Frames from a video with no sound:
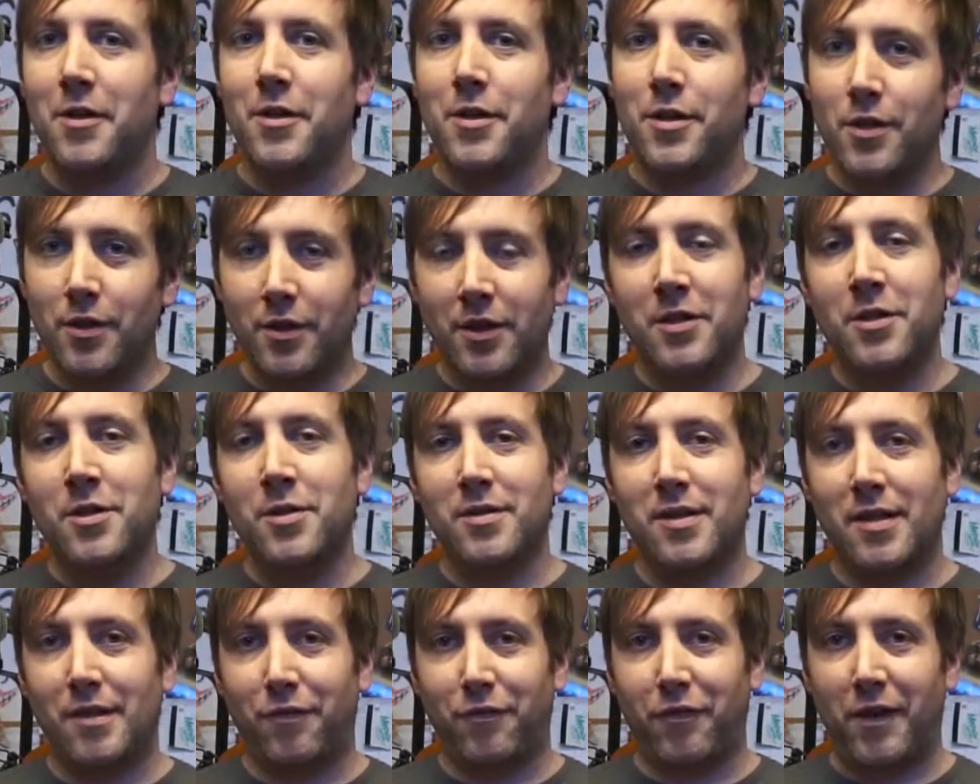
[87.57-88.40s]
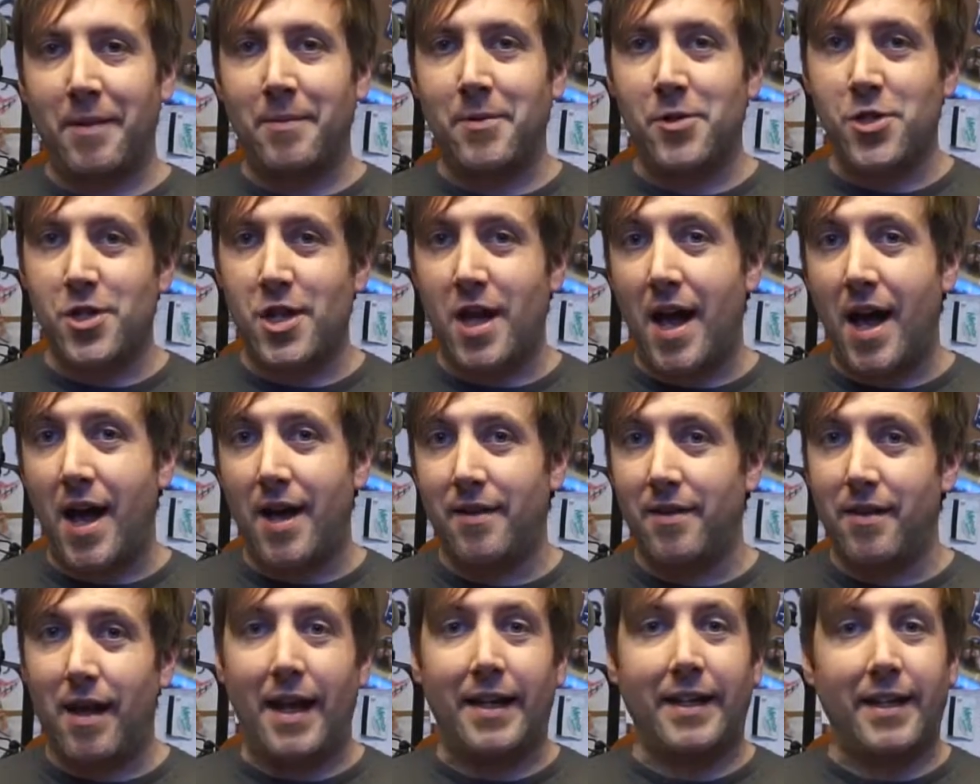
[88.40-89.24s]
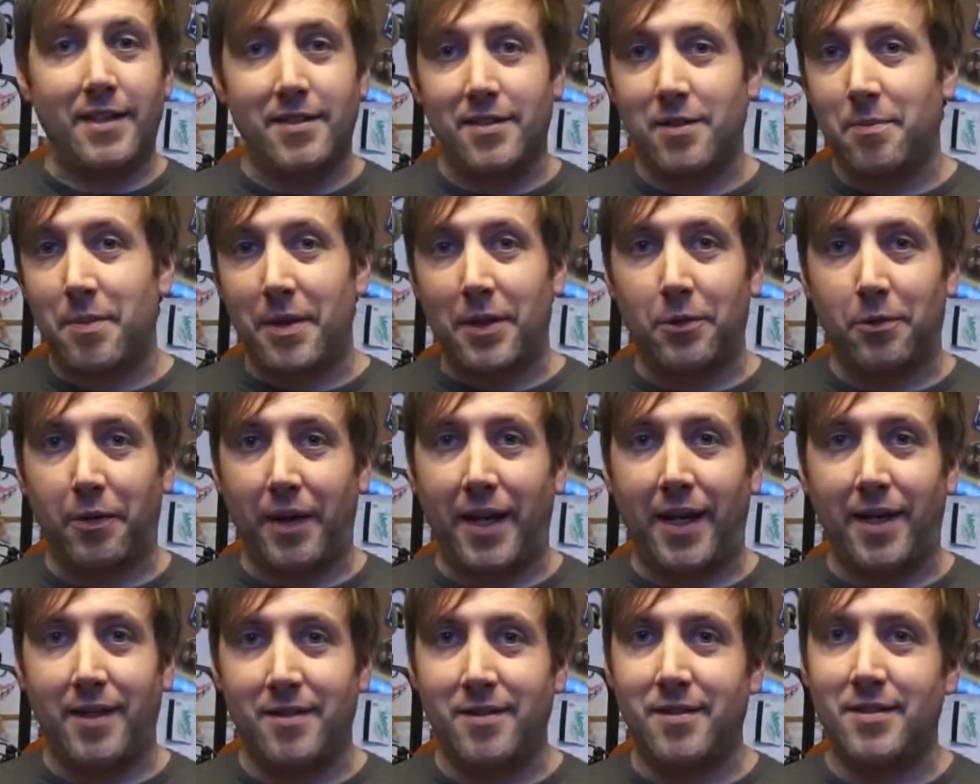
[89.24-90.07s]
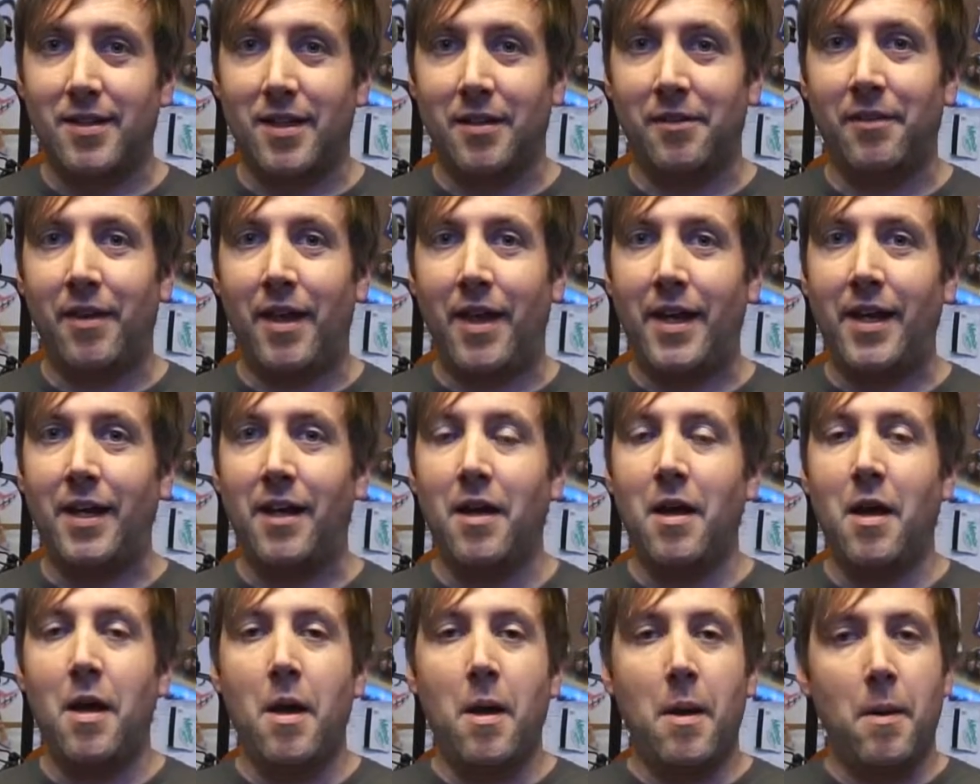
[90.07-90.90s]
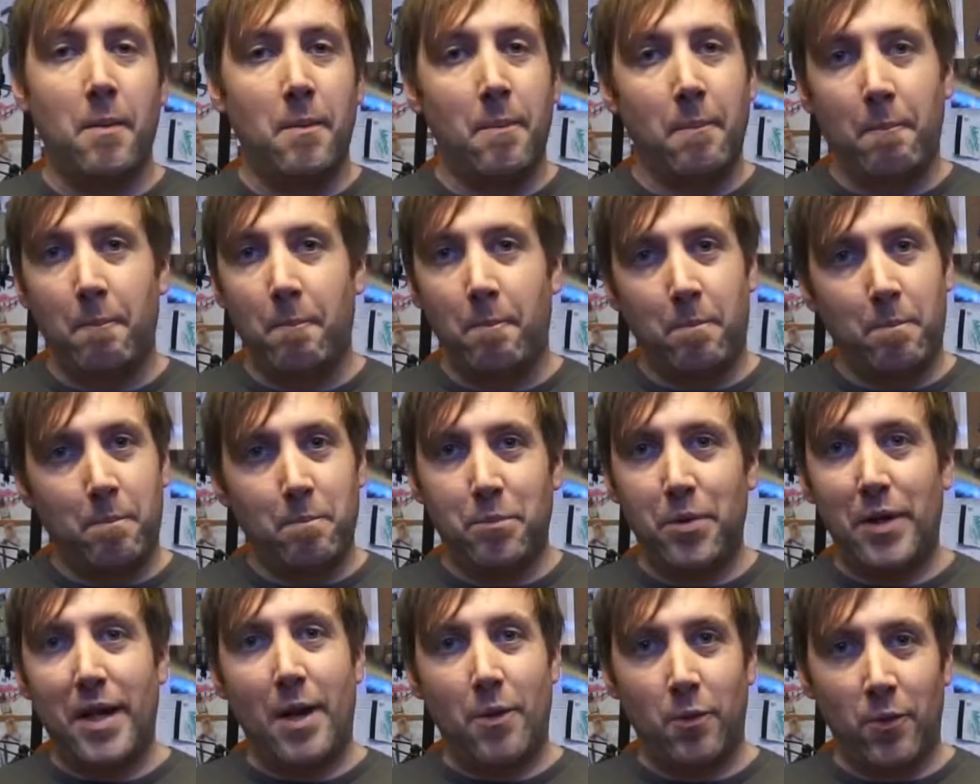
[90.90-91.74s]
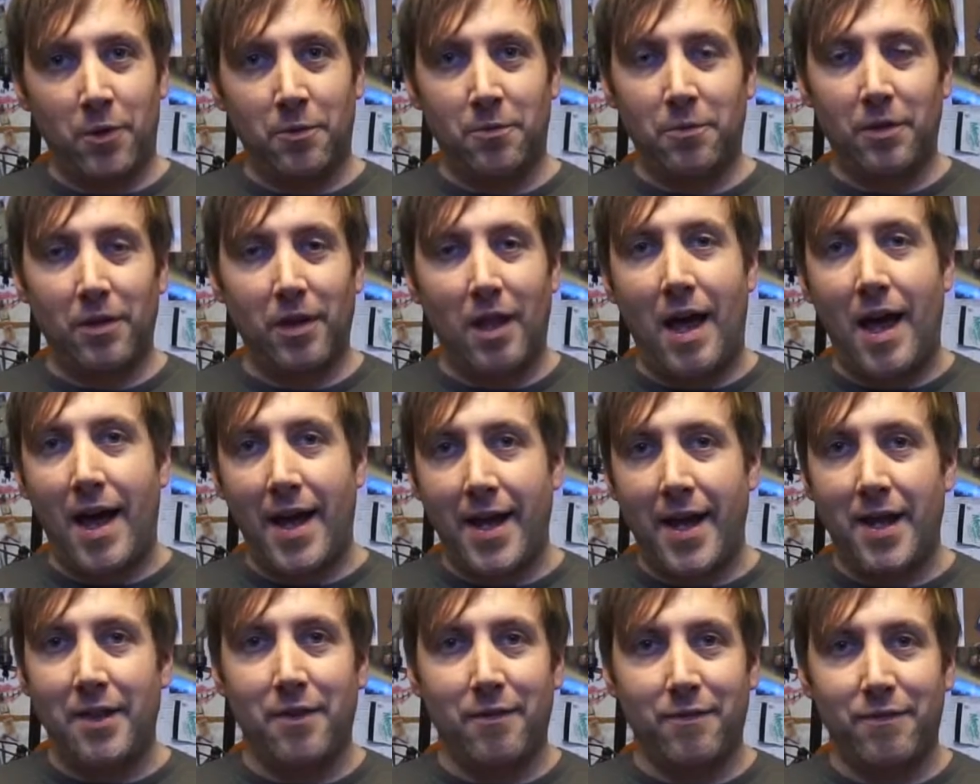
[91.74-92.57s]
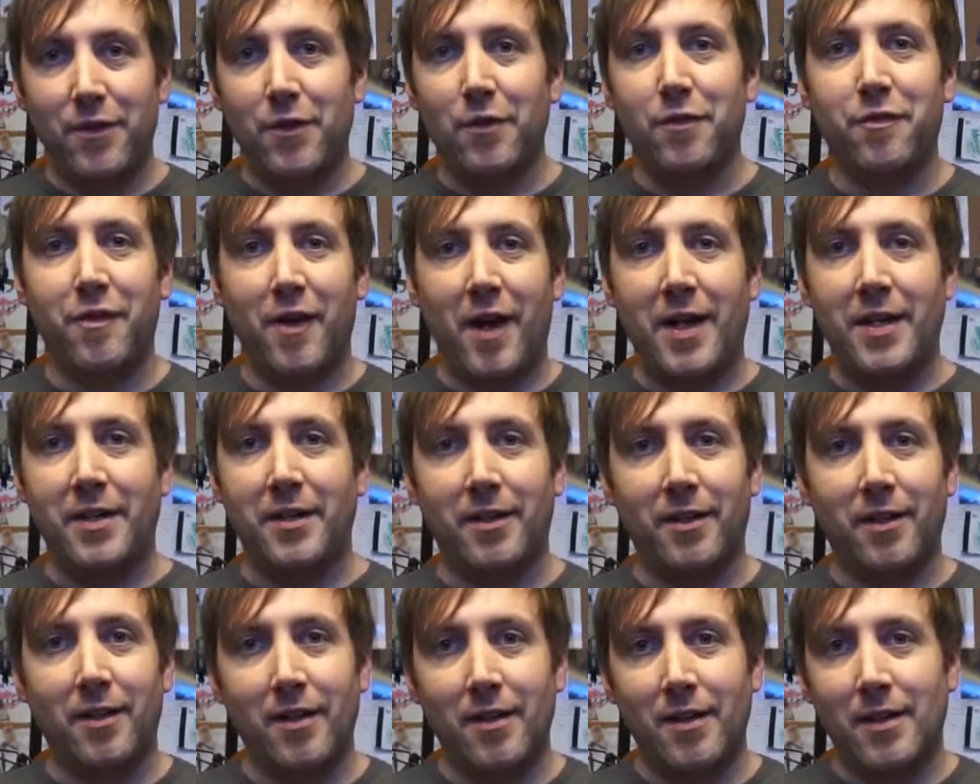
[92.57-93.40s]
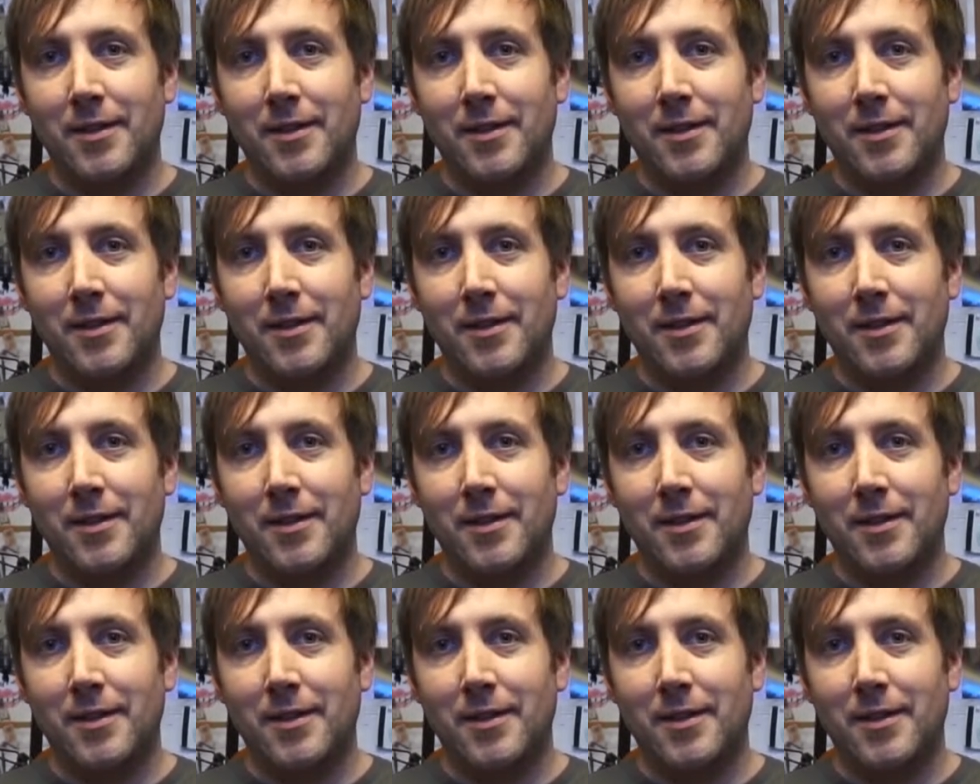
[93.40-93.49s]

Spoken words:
You can use it to frame a shot. I guess it'd be great in sunlight, but I wouldn't rely on the viewfinder